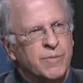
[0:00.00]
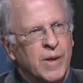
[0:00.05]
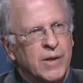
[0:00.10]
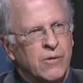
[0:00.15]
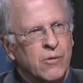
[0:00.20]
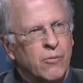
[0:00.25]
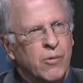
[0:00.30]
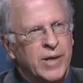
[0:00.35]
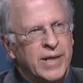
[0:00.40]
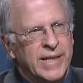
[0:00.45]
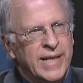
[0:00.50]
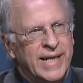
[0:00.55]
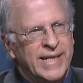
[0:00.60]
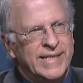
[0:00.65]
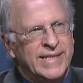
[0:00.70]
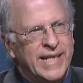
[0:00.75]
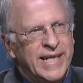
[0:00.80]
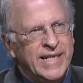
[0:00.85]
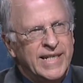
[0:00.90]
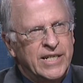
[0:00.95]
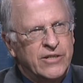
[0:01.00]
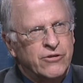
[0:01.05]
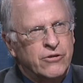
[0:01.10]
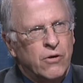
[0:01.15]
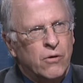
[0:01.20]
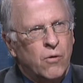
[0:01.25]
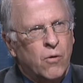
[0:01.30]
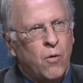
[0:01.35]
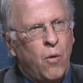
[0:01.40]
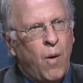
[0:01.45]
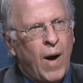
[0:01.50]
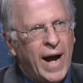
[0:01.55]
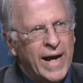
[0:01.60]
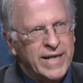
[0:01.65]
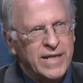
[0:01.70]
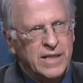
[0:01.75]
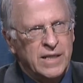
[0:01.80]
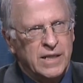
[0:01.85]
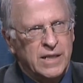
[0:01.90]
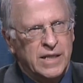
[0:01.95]
by the way they did it so
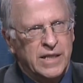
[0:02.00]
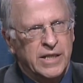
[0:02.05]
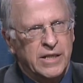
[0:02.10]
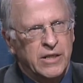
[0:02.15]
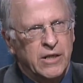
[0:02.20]
quietly,